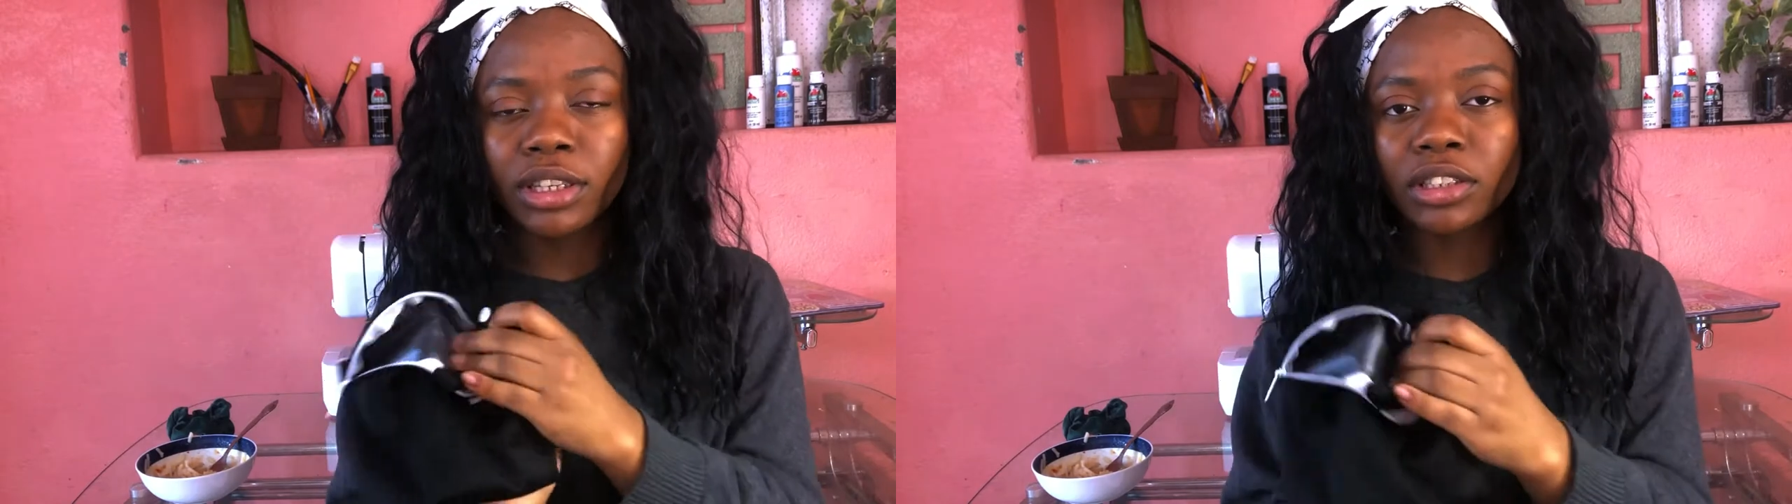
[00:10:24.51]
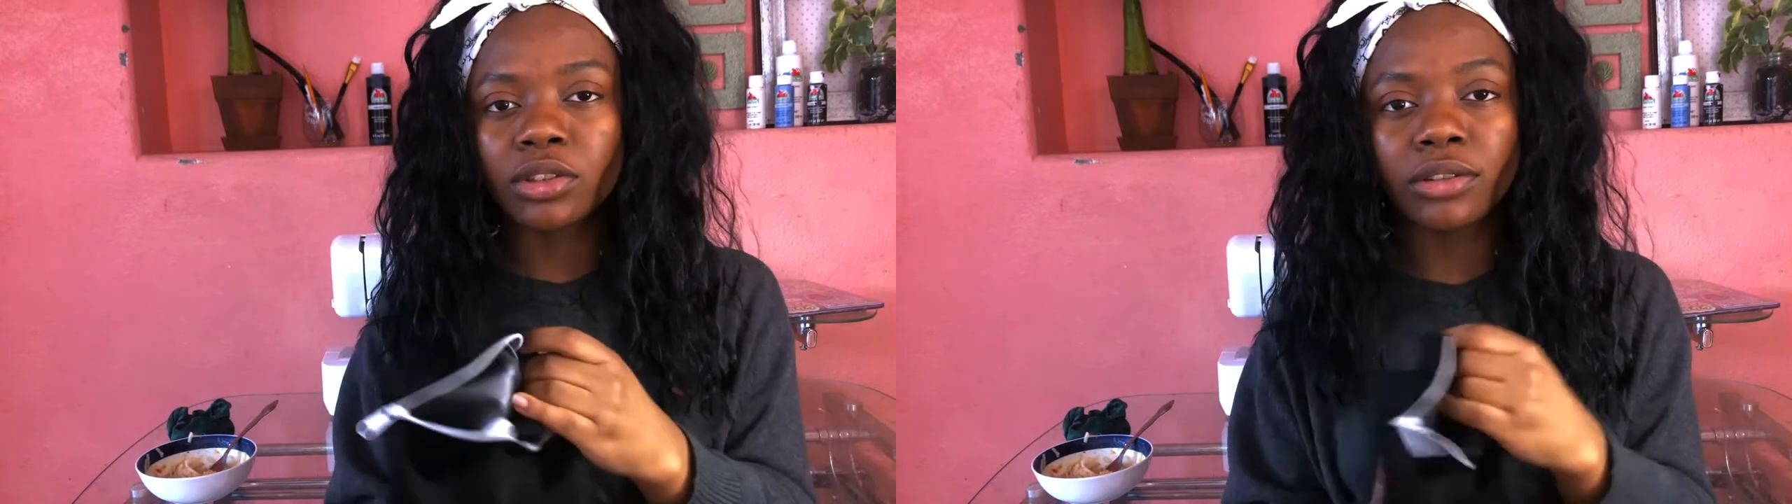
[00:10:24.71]

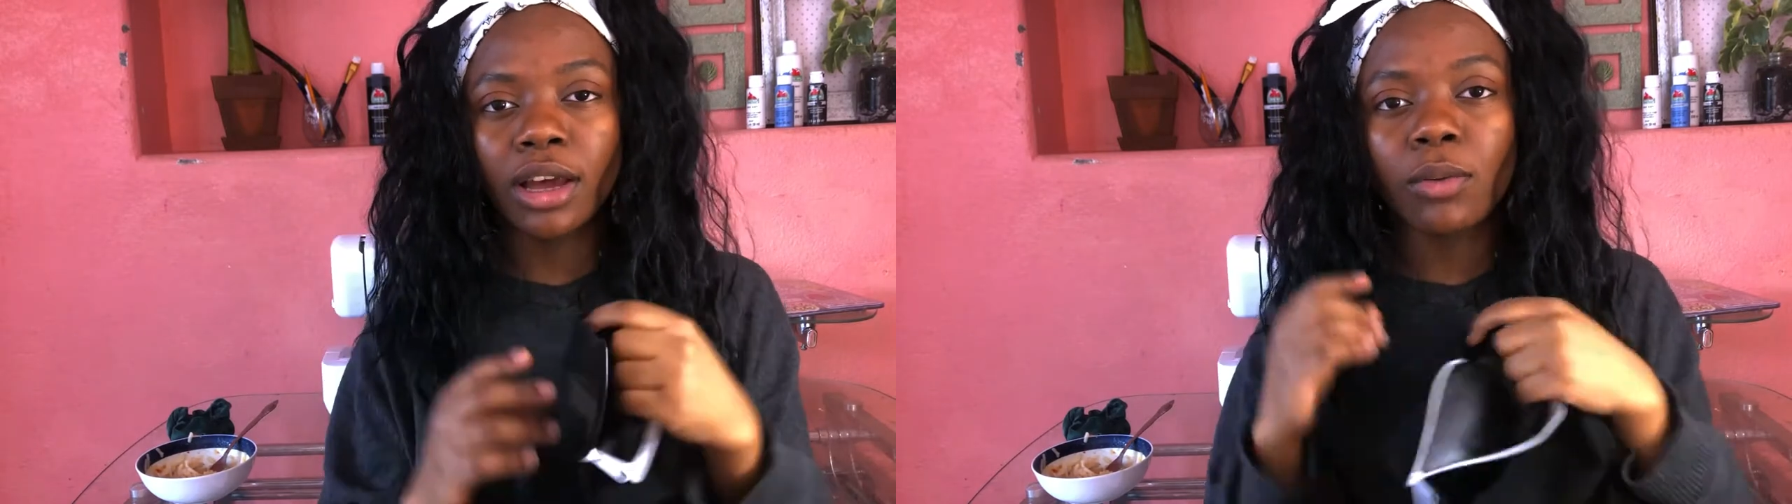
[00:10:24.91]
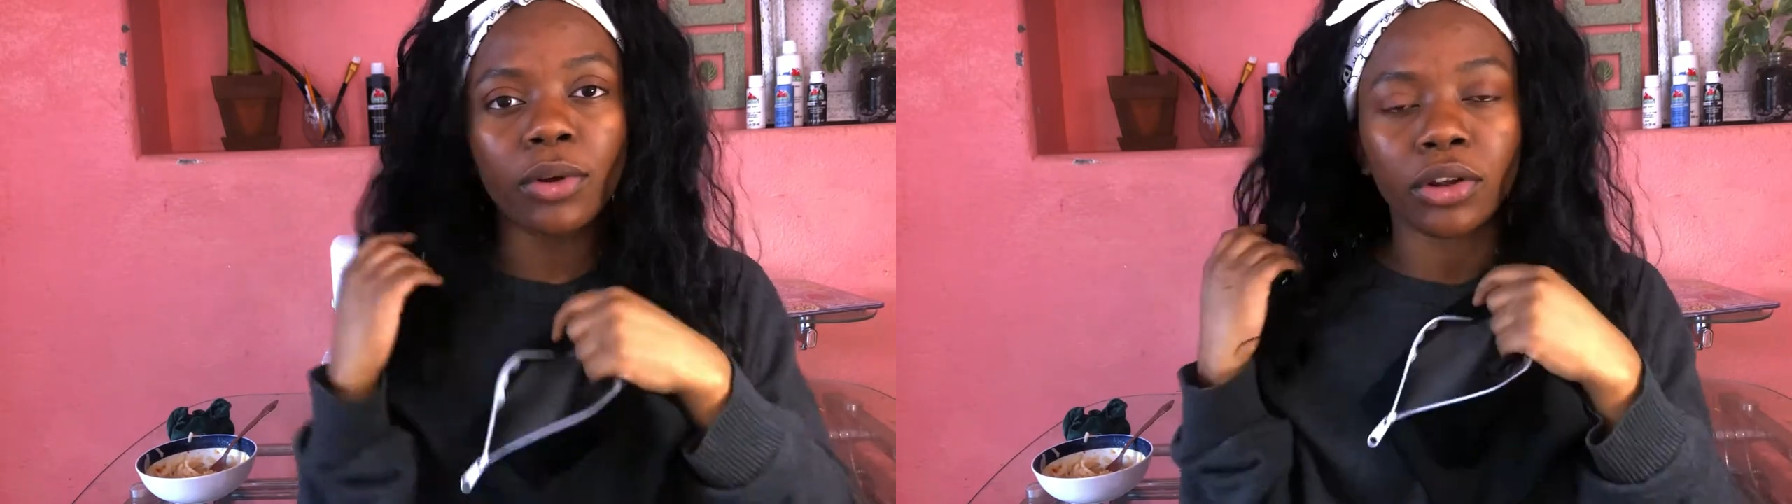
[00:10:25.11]
these so
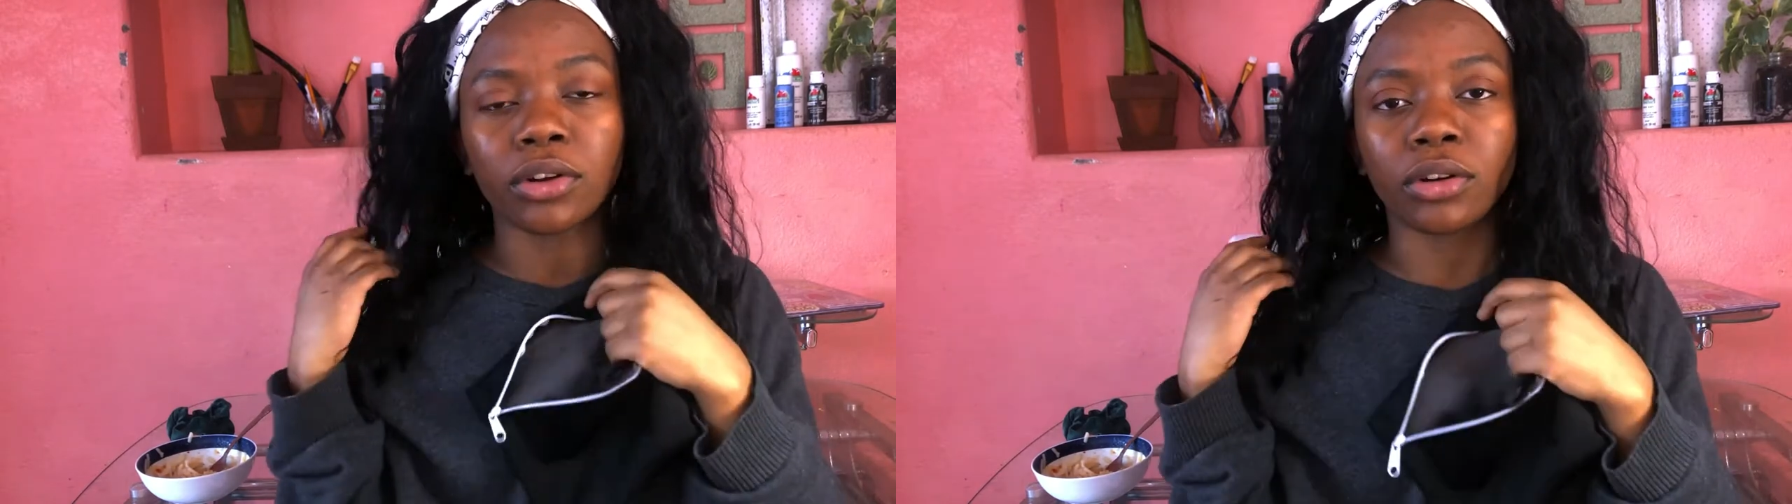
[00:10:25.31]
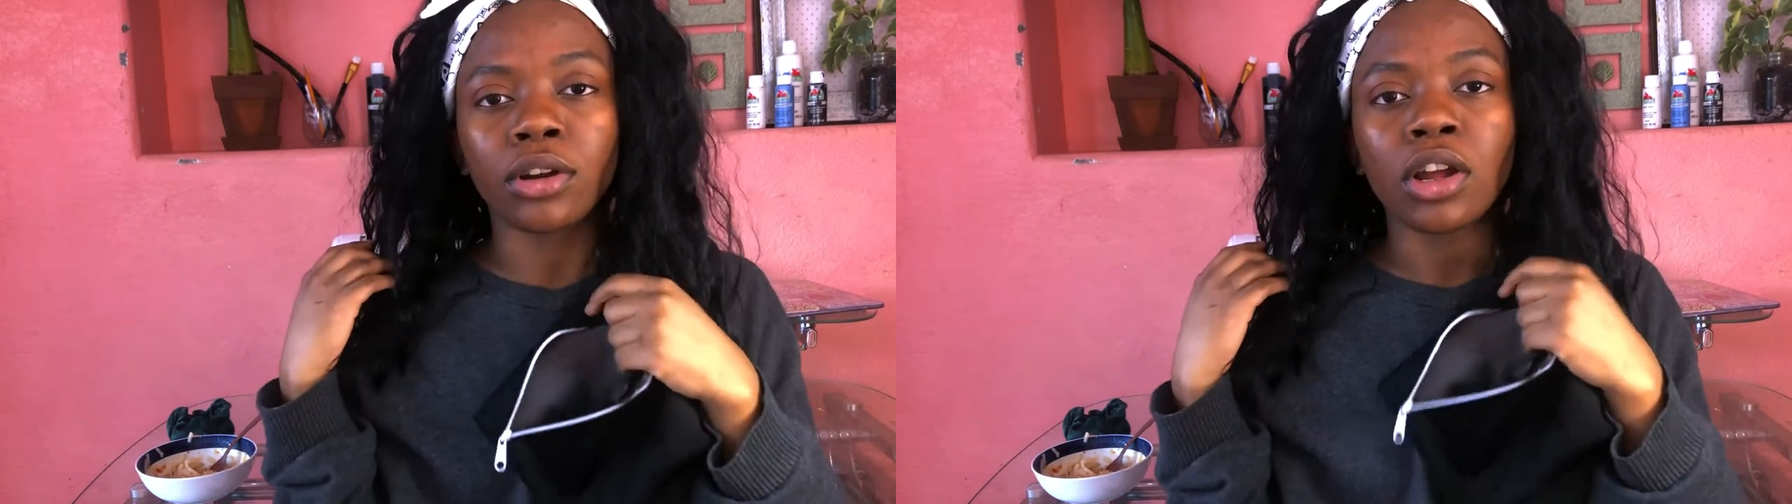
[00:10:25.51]
that when
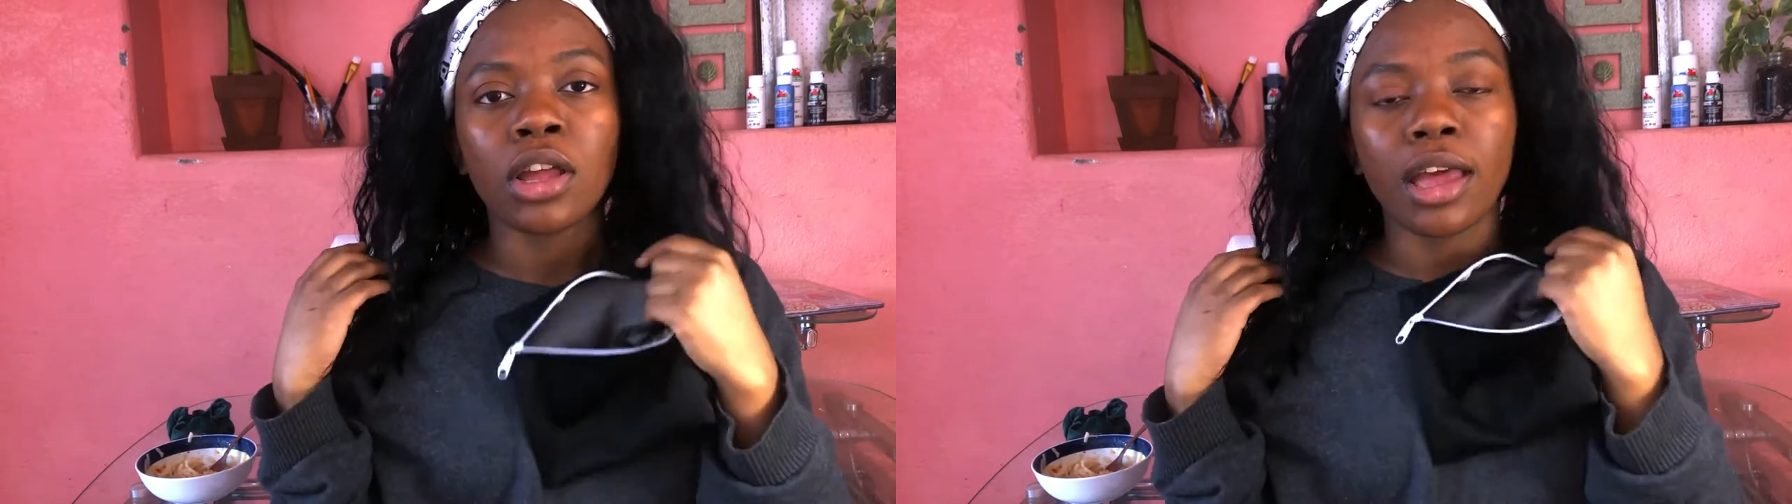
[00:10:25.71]
you're,